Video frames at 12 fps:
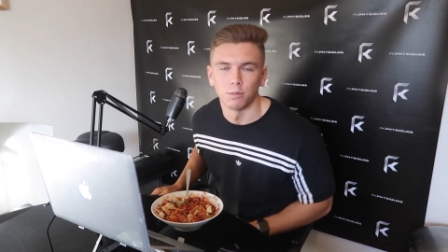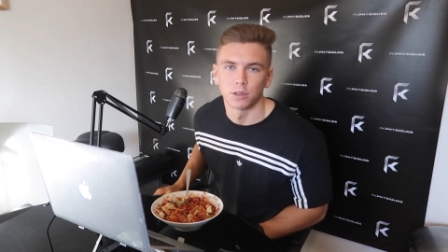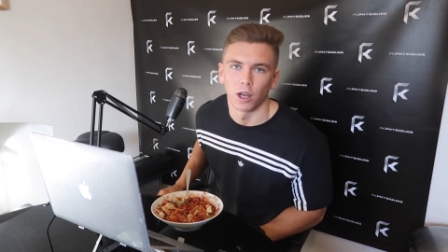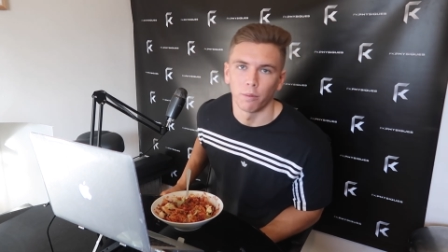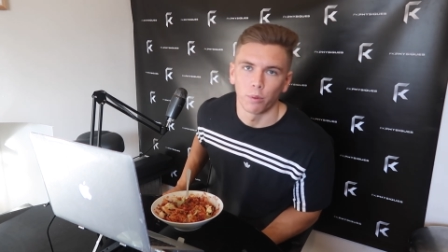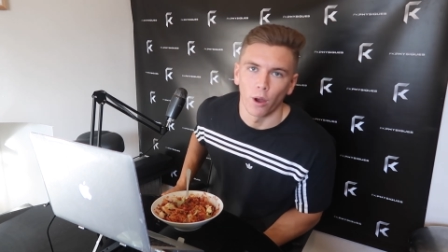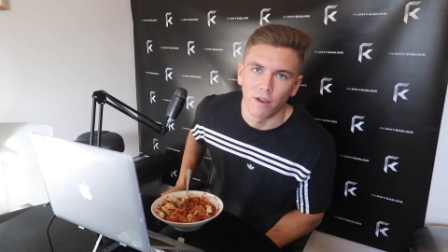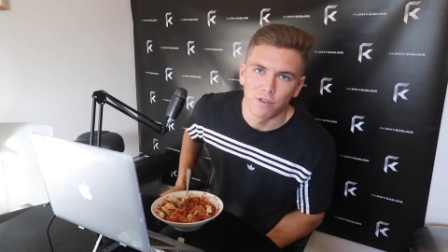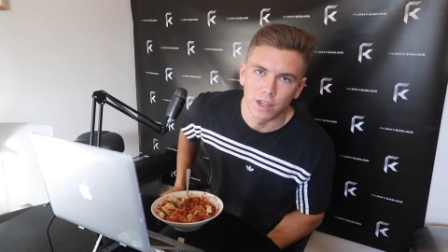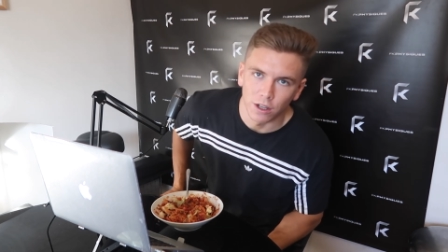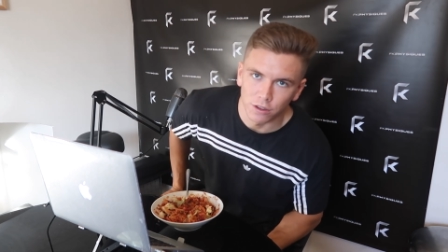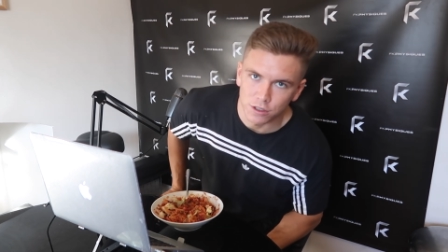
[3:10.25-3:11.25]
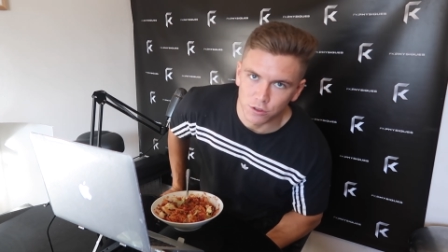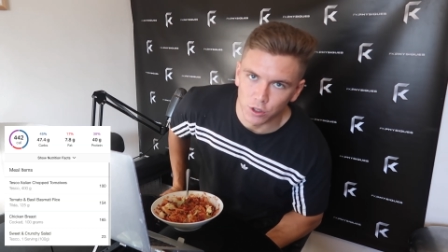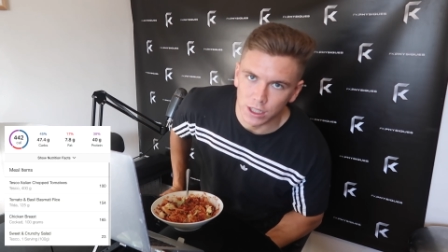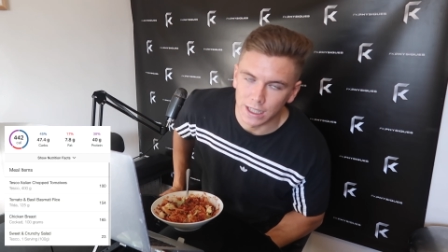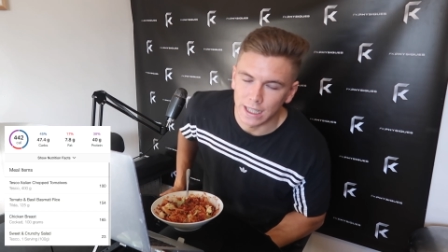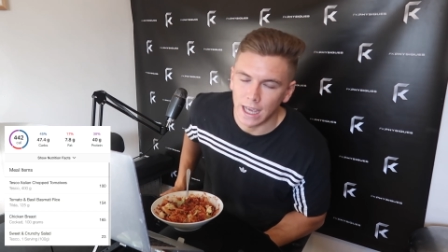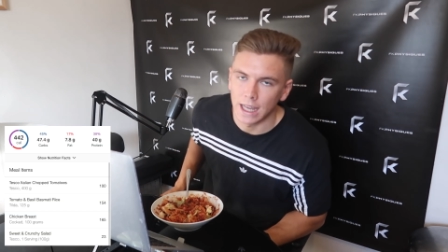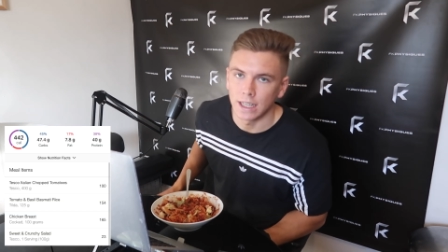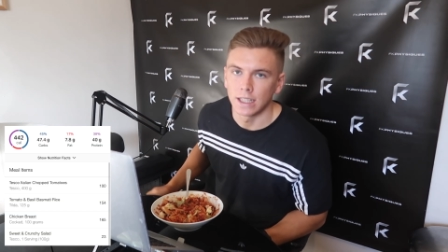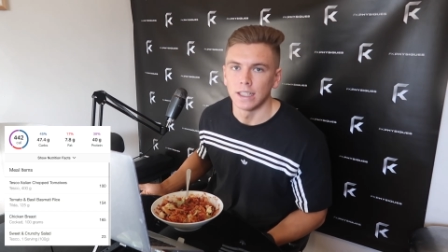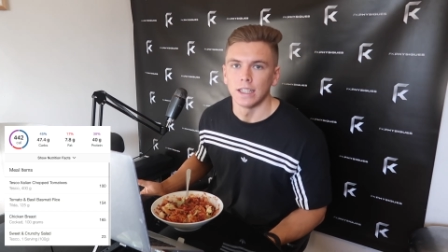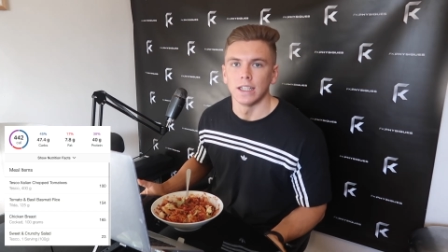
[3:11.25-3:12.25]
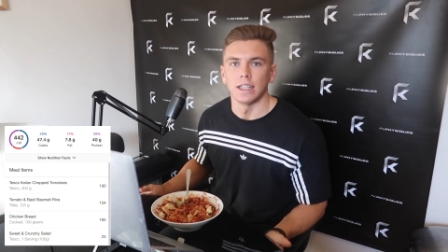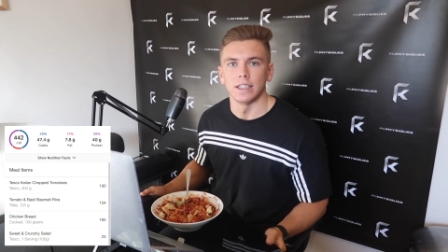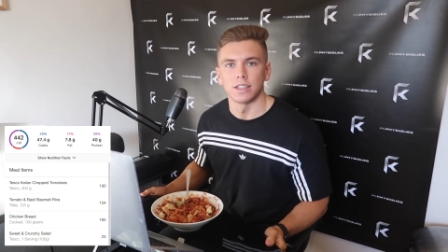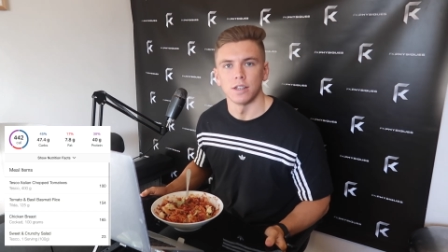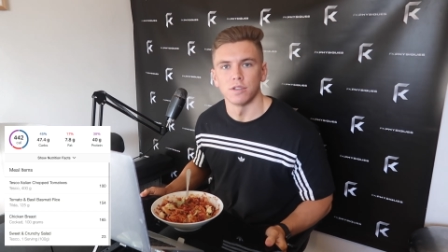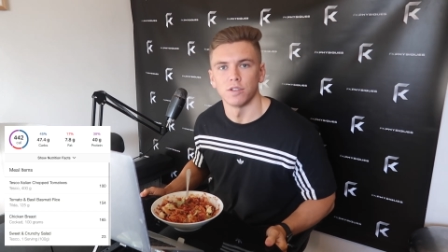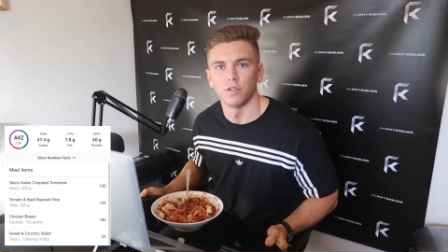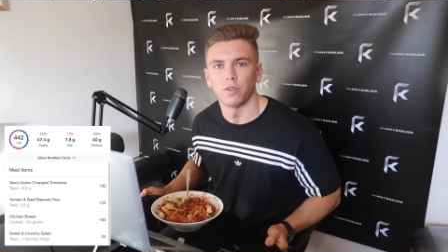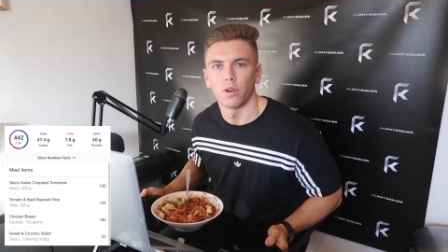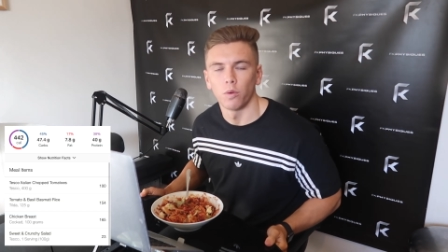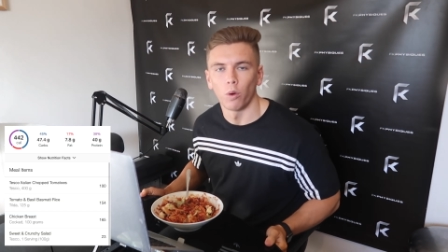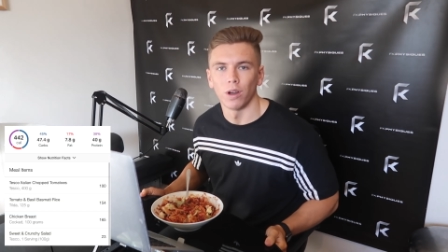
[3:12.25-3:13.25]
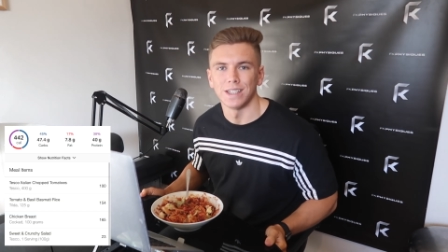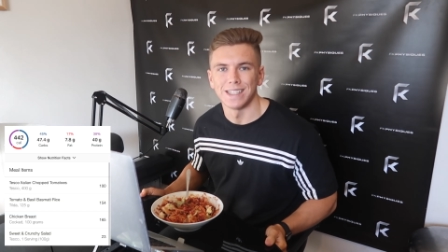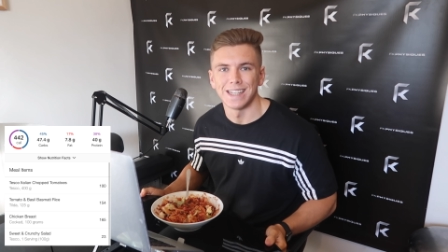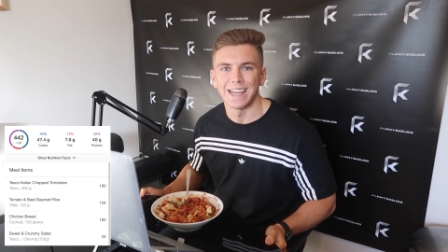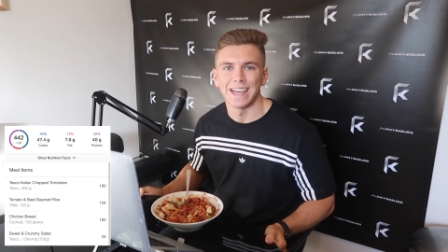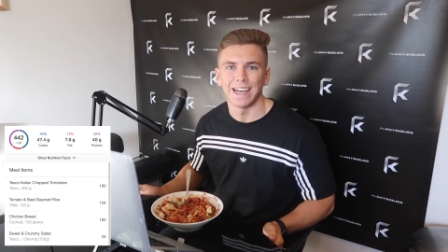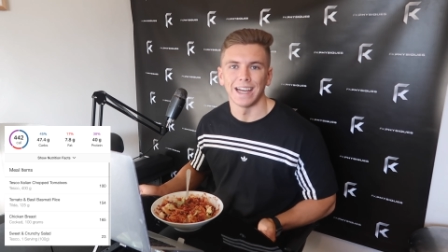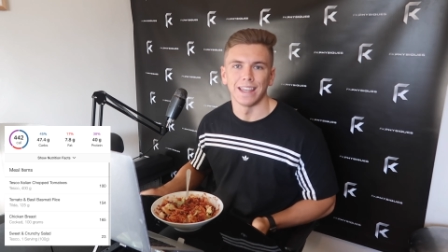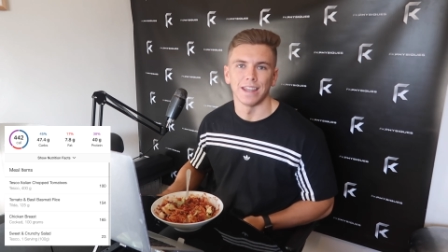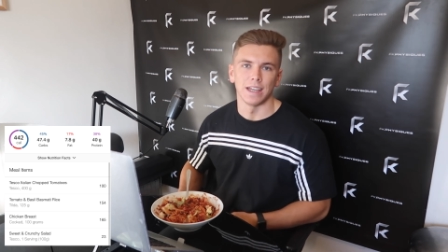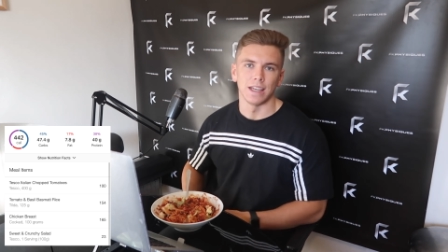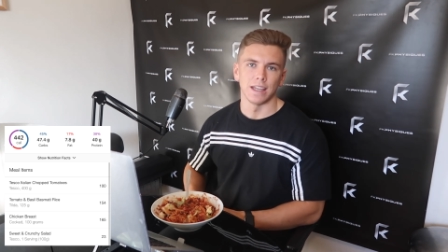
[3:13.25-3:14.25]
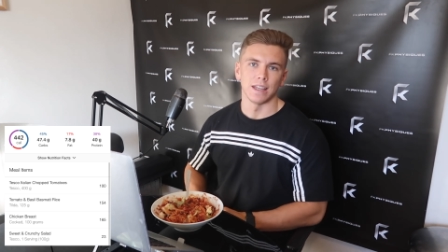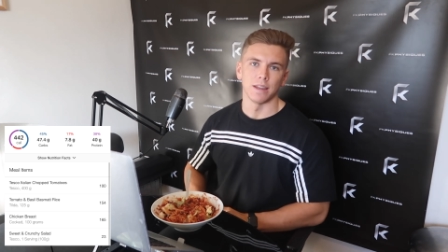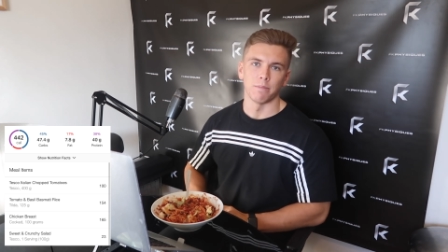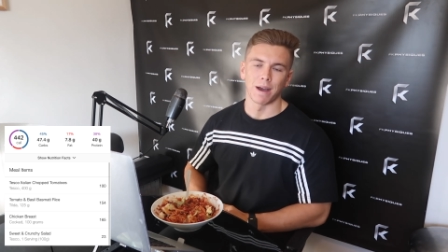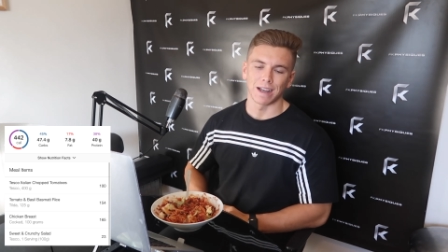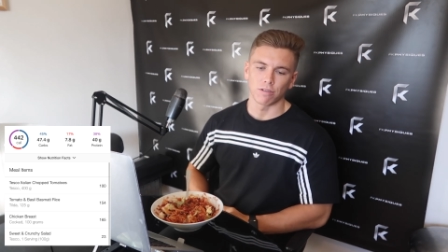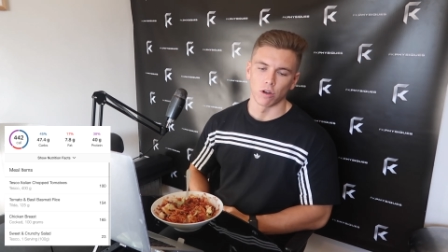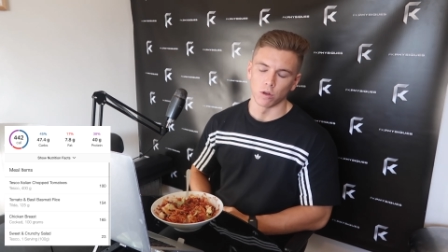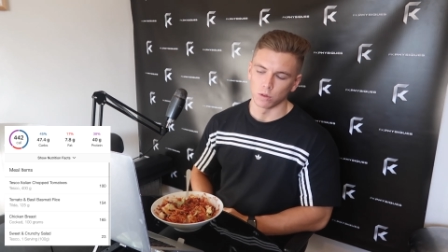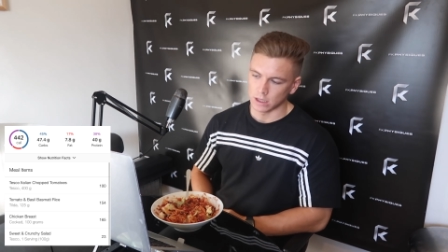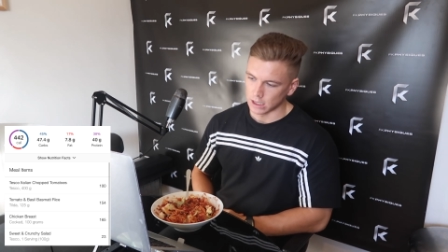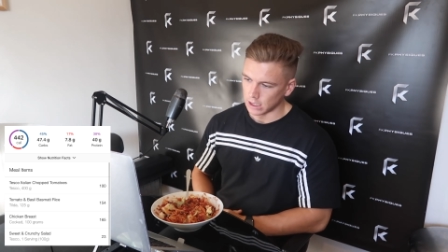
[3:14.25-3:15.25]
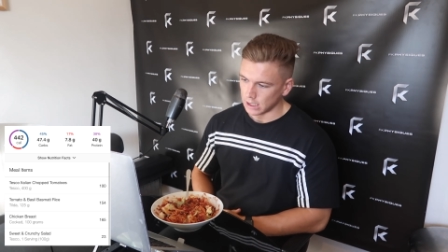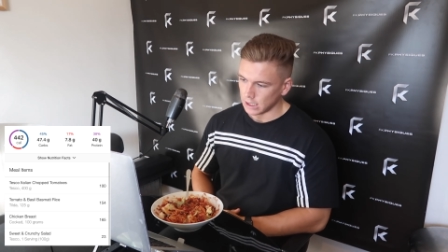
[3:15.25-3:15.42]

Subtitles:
So I'll put everything on the screen again in terms of what is in it and the macros.